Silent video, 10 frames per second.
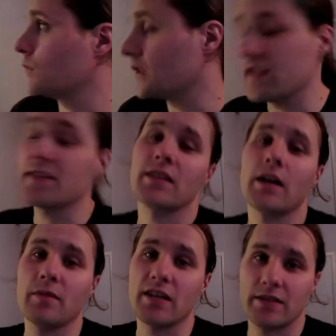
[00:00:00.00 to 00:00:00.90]
This
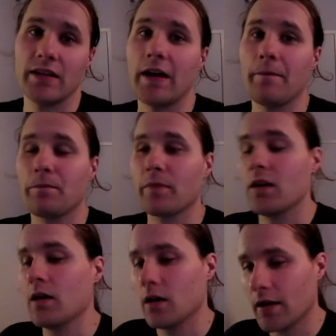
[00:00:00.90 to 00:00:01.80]
time yesterday,
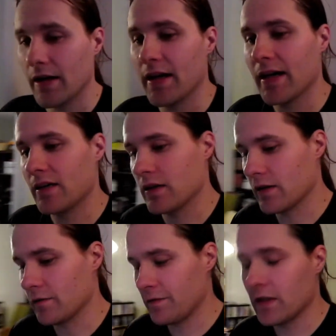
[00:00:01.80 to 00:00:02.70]
I had
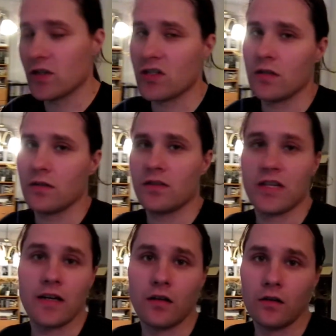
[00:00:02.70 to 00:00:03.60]
a Finnish
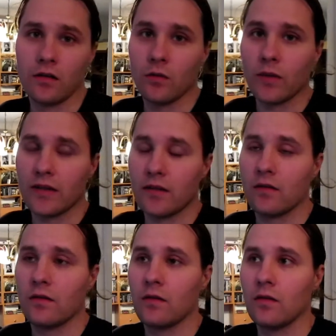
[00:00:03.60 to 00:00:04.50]
channel with
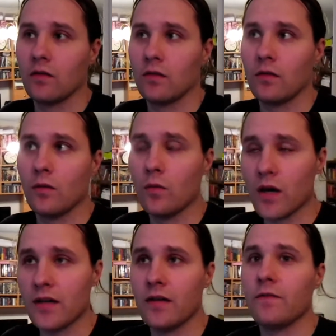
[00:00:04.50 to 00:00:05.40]

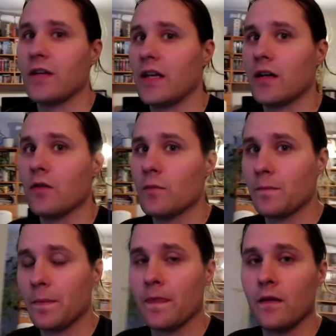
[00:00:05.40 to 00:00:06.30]
one video,
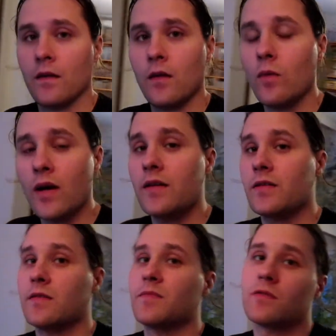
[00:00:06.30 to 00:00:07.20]
one
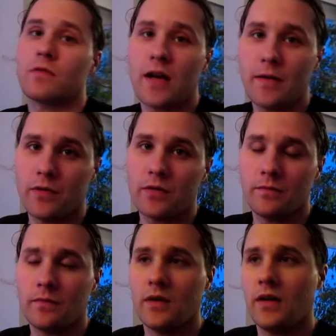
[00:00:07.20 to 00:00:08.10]
subscriber
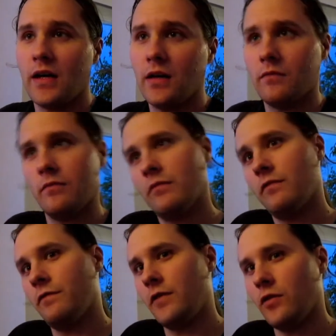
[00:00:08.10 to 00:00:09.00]
and
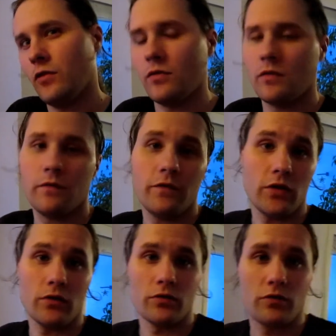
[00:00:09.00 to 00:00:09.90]
few
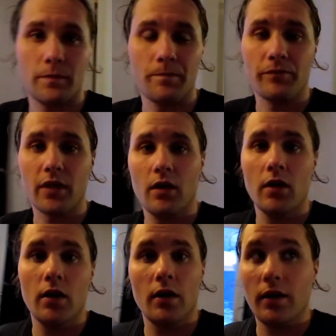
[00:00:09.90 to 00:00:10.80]
views.
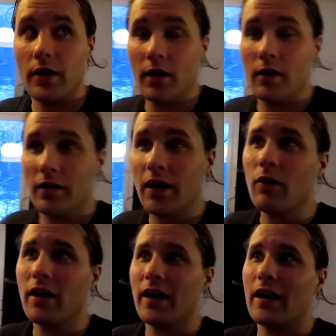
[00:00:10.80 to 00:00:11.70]

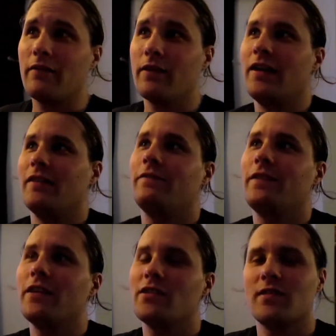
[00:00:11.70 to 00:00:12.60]
Now I have a
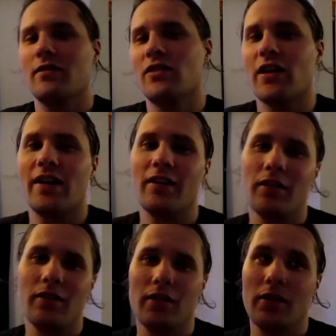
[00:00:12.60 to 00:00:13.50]
Finnish
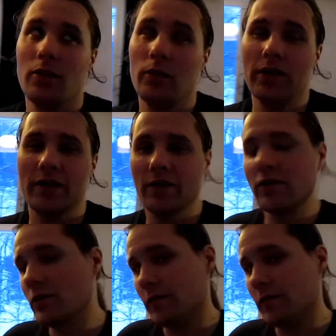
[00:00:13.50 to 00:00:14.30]
channel with 2